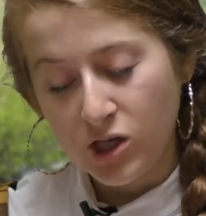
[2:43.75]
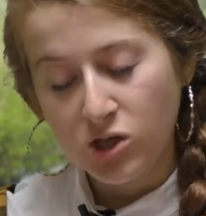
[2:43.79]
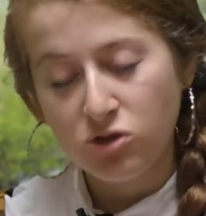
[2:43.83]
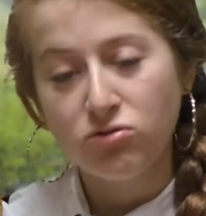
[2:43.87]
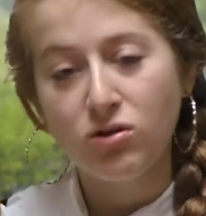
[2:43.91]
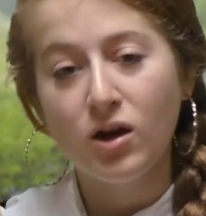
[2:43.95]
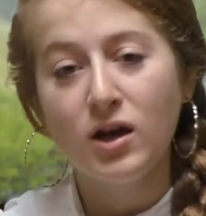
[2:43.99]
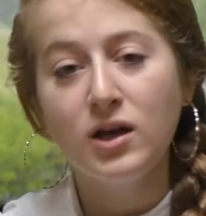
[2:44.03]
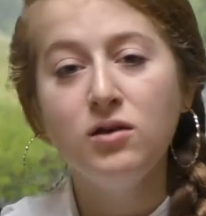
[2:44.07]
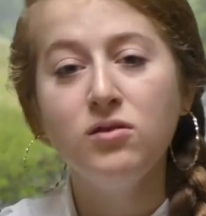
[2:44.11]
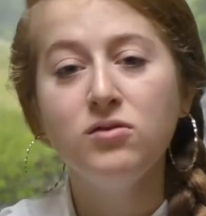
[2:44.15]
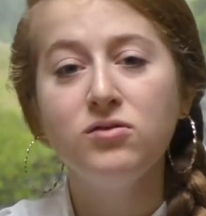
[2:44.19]

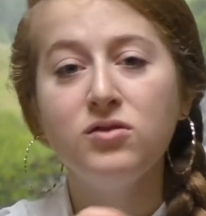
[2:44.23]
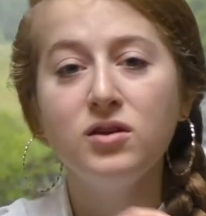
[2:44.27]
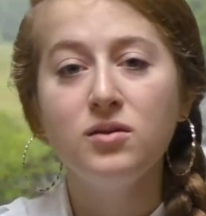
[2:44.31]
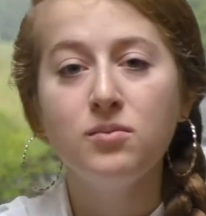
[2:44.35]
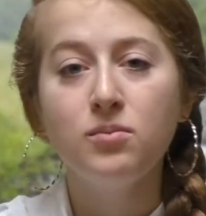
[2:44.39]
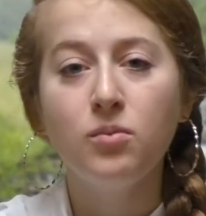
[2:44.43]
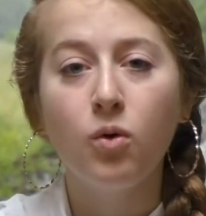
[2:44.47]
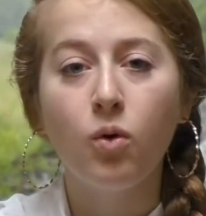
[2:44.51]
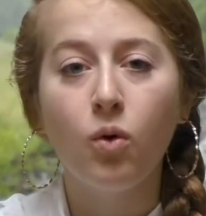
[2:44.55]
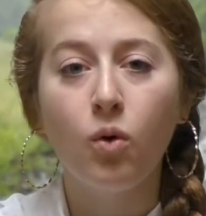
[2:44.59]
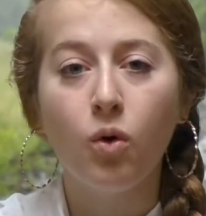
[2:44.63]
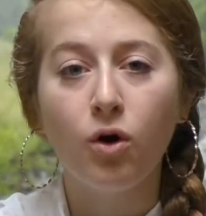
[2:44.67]
Try
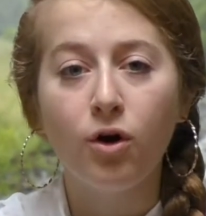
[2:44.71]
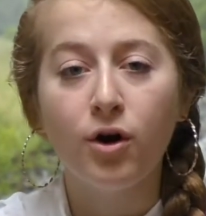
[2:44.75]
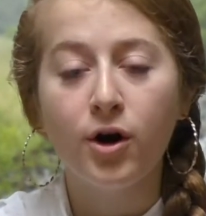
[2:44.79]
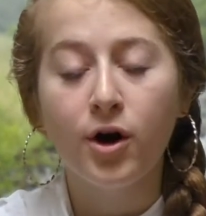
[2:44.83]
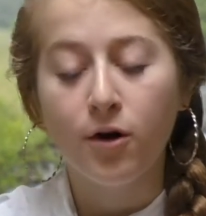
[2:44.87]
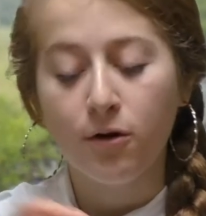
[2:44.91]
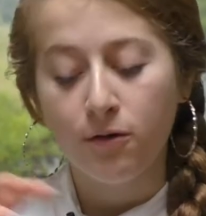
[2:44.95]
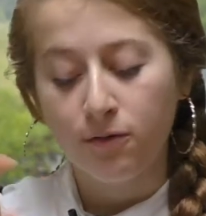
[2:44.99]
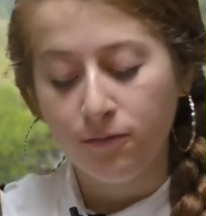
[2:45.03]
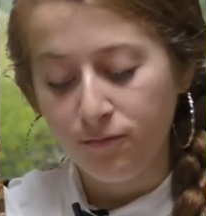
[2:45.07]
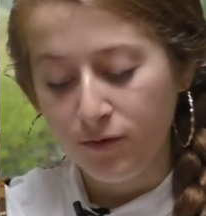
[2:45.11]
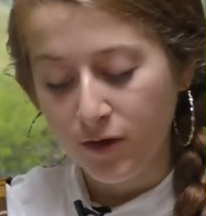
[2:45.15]
using
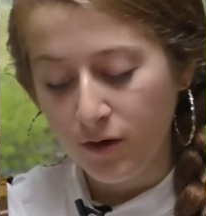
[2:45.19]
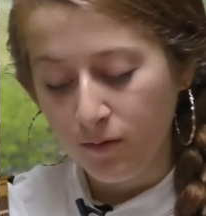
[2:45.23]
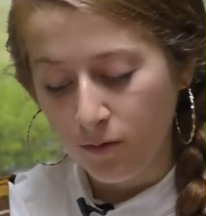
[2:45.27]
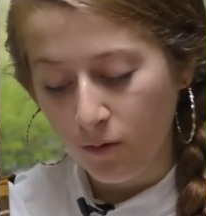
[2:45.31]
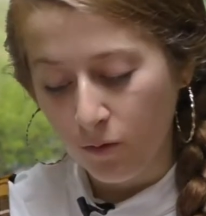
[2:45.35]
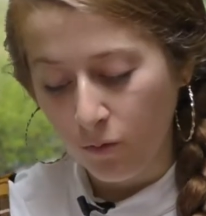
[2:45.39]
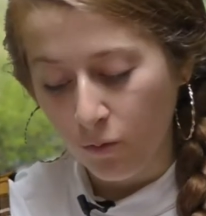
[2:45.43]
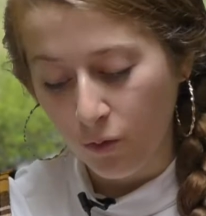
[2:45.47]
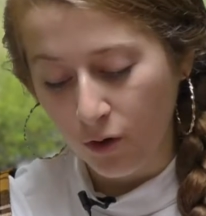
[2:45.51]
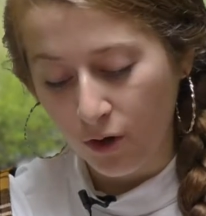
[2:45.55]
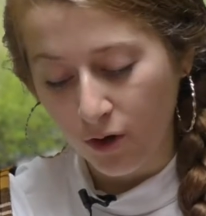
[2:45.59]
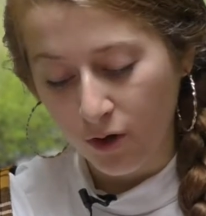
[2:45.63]
more or
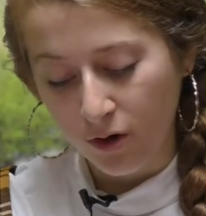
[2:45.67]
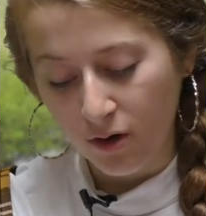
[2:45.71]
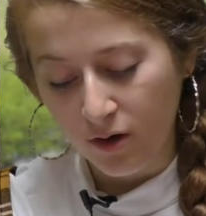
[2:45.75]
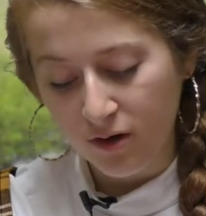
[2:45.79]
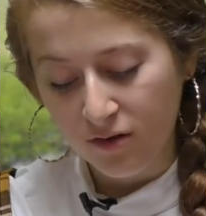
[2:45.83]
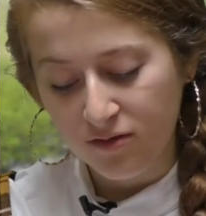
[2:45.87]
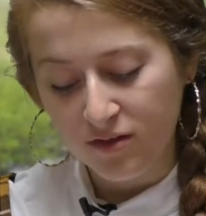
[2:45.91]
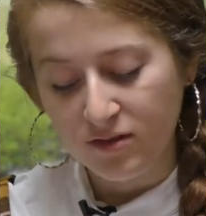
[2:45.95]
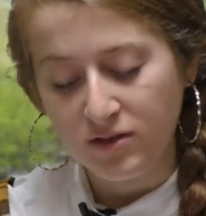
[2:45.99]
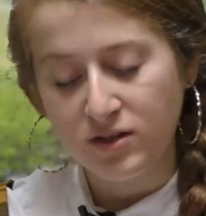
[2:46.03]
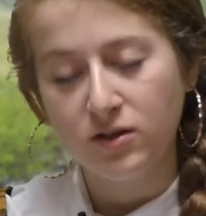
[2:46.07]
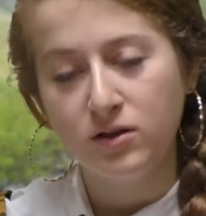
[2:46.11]
fewer
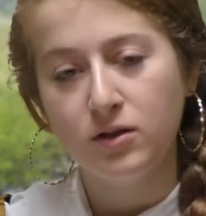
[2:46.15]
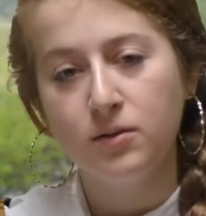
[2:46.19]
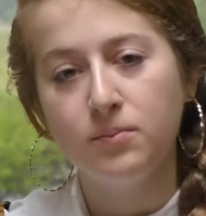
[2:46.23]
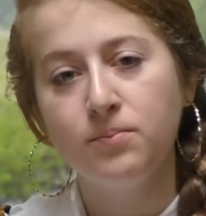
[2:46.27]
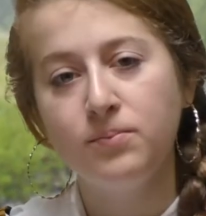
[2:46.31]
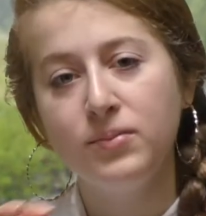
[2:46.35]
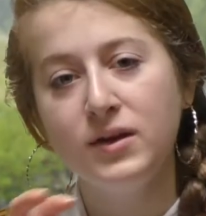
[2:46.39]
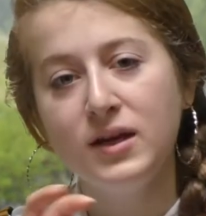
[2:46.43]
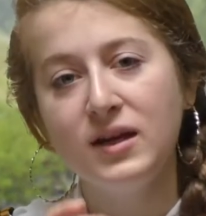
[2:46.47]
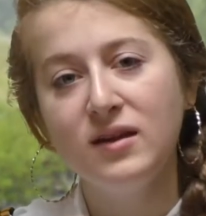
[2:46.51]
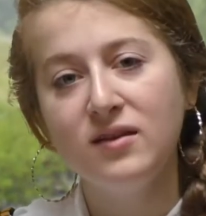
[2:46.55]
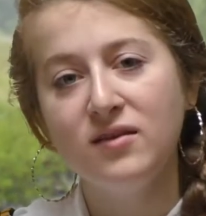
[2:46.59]
words until the
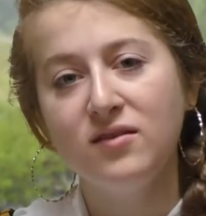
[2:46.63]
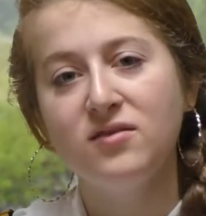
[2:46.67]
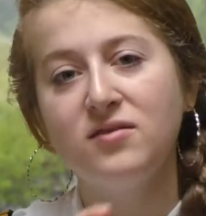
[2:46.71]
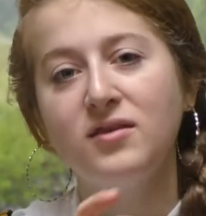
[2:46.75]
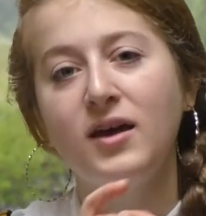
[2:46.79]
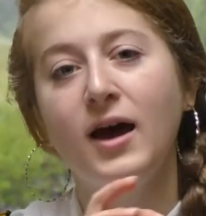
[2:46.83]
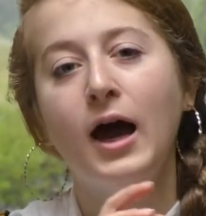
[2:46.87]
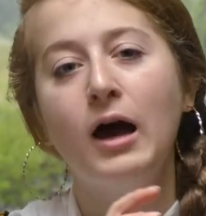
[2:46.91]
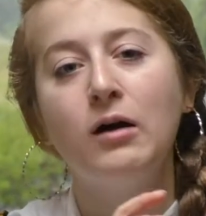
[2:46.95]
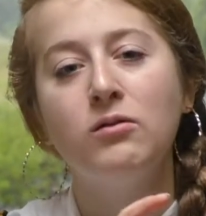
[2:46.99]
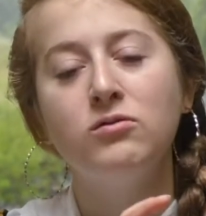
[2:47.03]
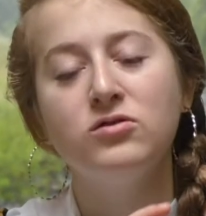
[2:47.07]
beat
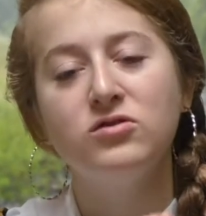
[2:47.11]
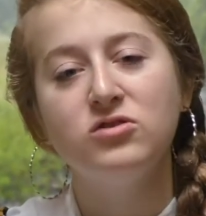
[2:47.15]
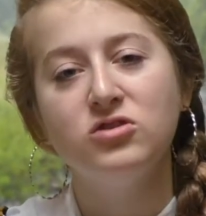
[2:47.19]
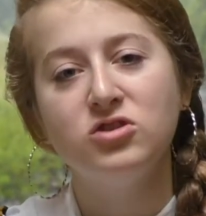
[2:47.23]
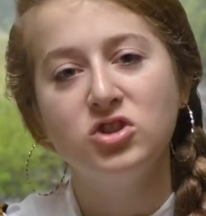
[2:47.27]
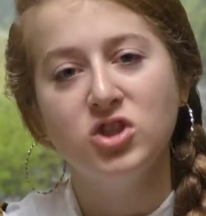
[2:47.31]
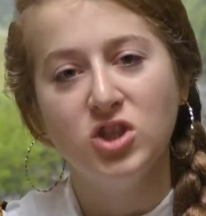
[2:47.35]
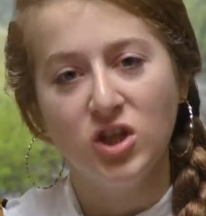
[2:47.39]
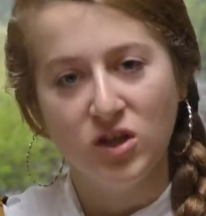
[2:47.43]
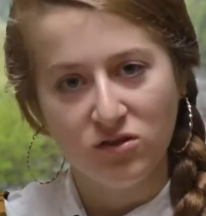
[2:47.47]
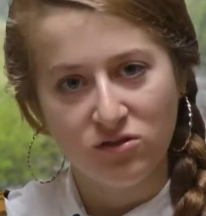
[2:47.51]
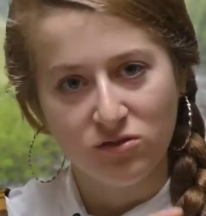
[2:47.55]
sounds
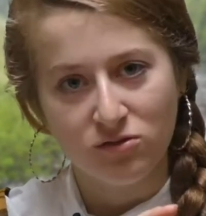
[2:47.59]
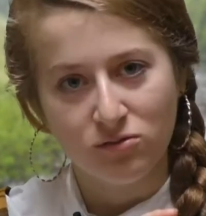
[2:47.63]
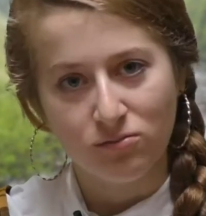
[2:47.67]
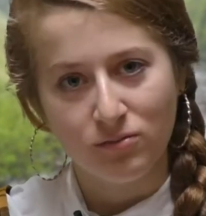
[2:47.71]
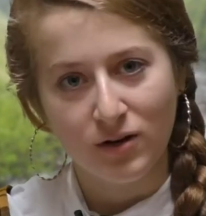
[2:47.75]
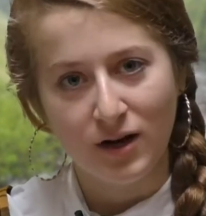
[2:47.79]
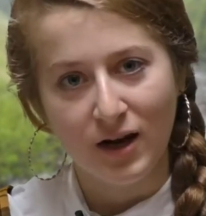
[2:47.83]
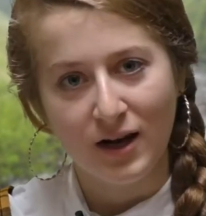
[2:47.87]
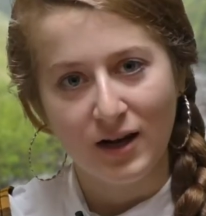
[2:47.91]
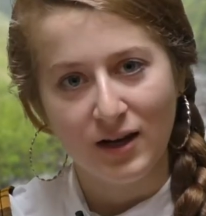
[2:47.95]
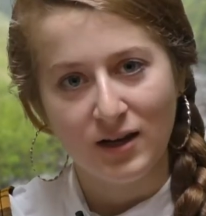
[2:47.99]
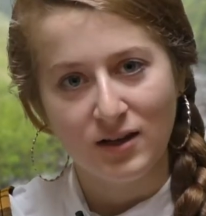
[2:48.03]
just
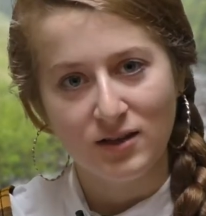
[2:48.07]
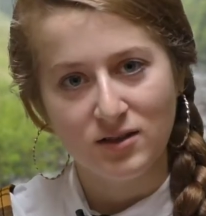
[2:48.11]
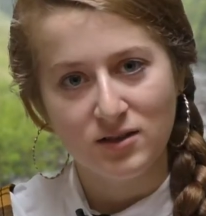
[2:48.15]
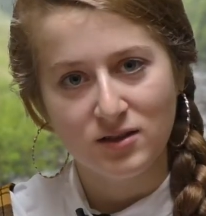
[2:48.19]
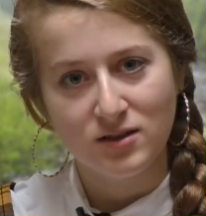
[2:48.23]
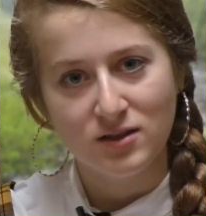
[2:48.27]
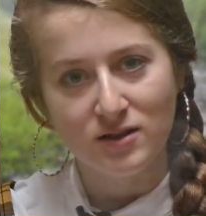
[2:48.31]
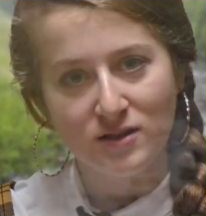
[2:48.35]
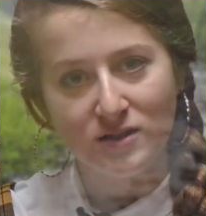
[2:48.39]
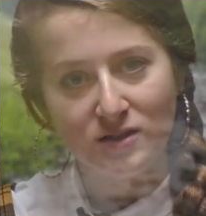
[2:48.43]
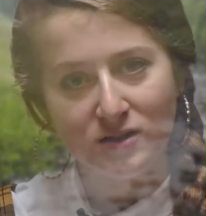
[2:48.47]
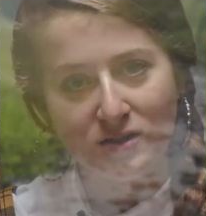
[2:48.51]

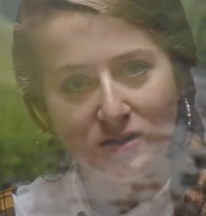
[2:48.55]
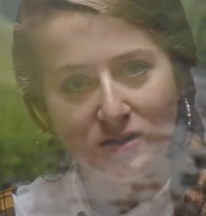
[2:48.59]
right.